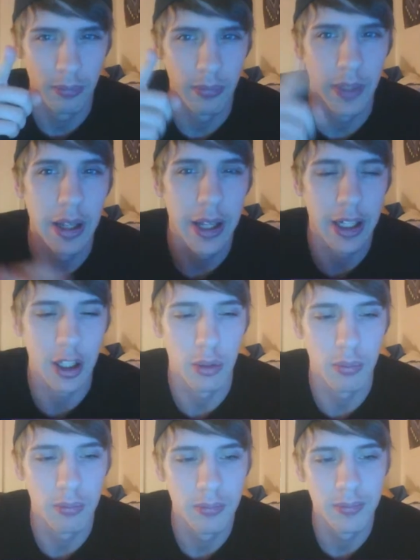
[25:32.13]
I like you.
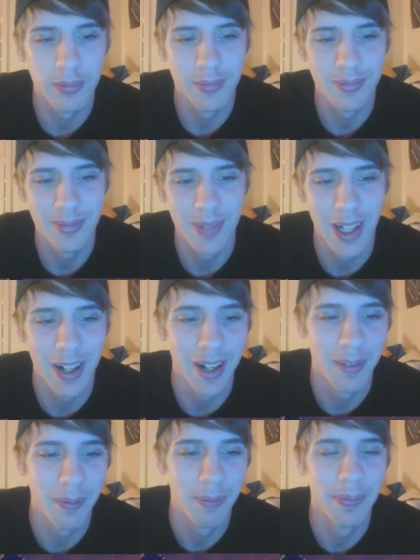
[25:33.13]
Alright,
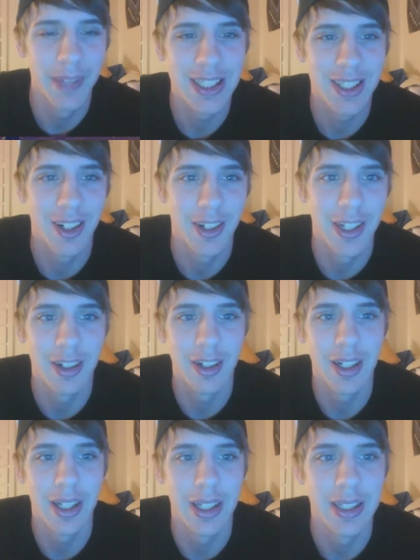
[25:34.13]
next card here
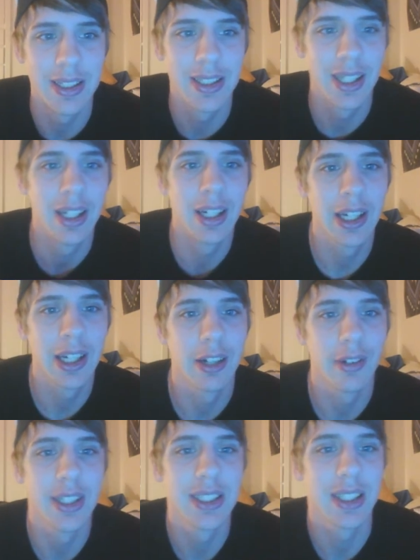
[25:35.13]
is
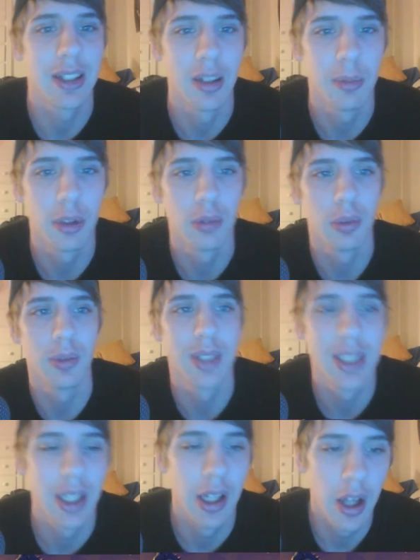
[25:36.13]
Curious Glimmer Root.
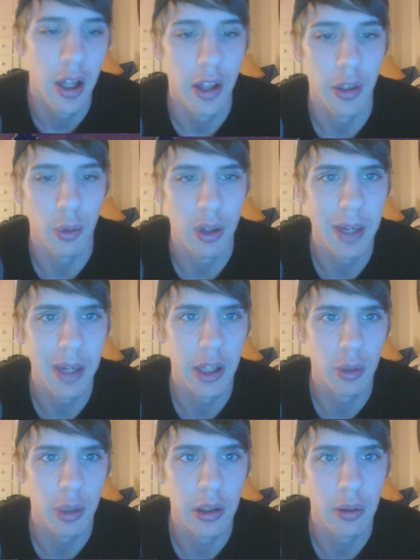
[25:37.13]
3 mana
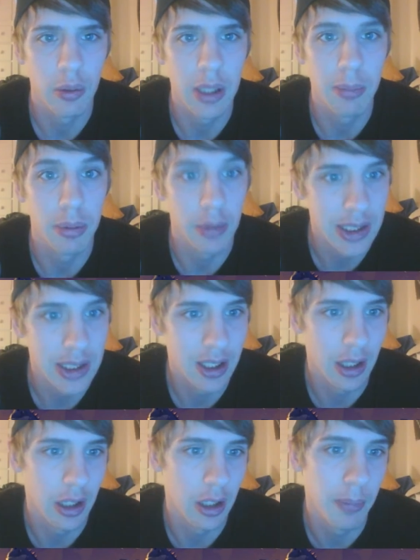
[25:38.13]
3/3 priest
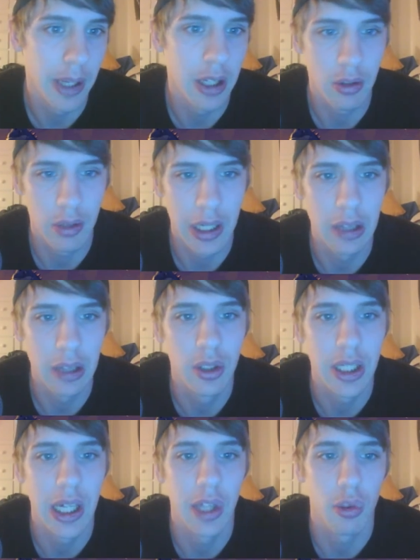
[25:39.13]
card, battle cry, look
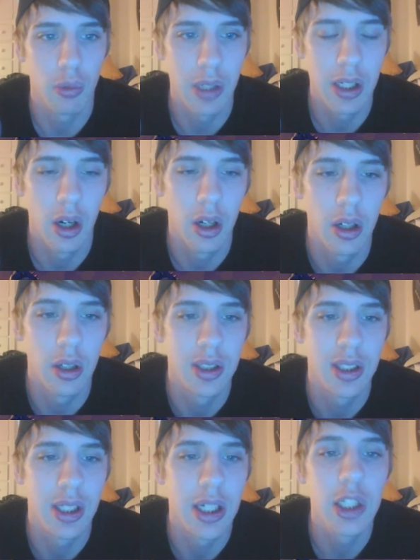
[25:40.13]
at 3 cards.
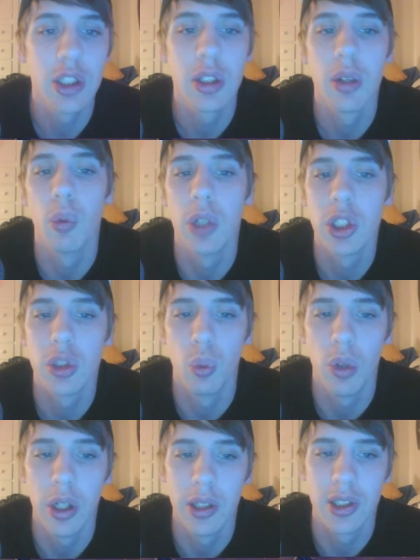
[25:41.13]
Guess which
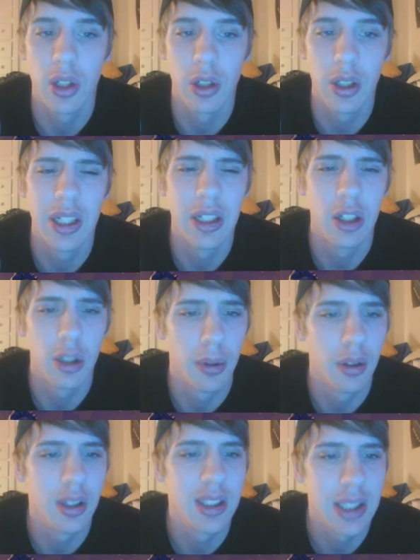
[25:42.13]
one started in your
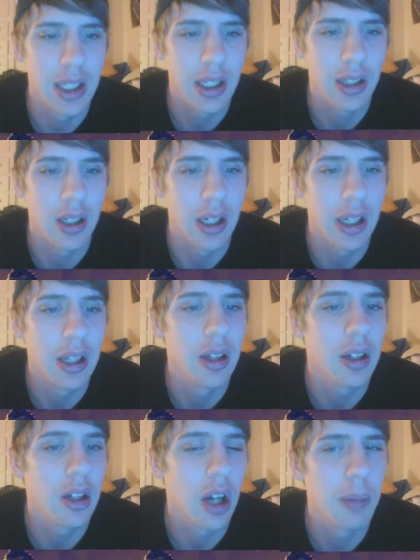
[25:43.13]
opponent's deck to get a
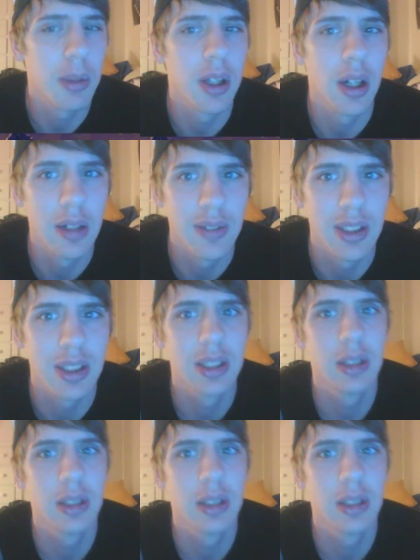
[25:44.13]
copy of it.